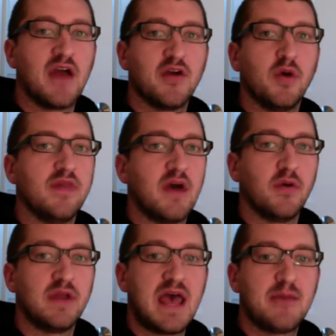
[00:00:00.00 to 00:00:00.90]
or when that
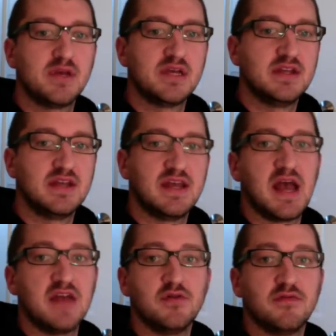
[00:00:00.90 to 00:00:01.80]
would happen, and
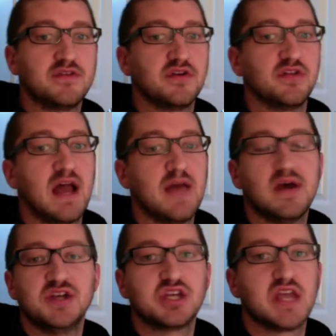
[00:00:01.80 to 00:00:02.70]
I don't feel that I'm
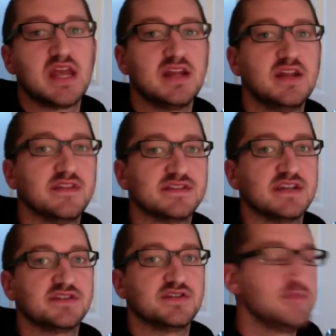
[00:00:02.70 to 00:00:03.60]
educated in the
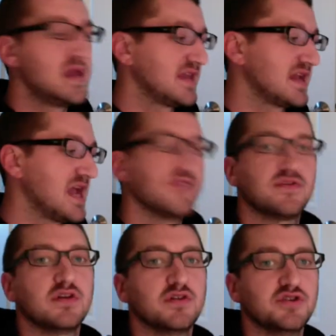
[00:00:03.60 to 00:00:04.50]
sense to make that kind of
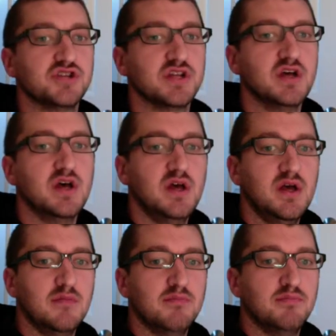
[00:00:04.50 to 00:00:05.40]
conclusion.
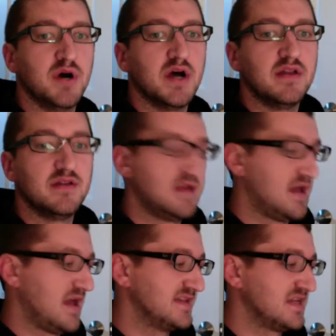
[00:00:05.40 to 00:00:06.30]
But
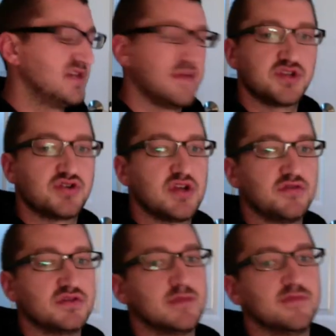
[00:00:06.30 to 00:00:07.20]
as I'll demonstrate
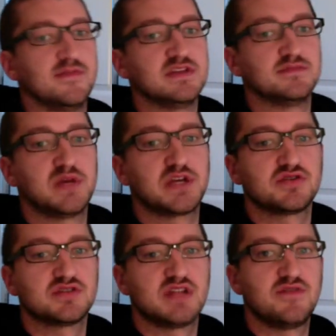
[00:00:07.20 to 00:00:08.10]
through some of these
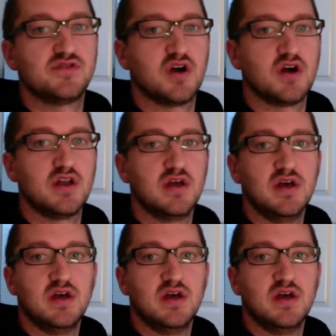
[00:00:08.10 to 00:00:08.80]
pictures that I've drawn,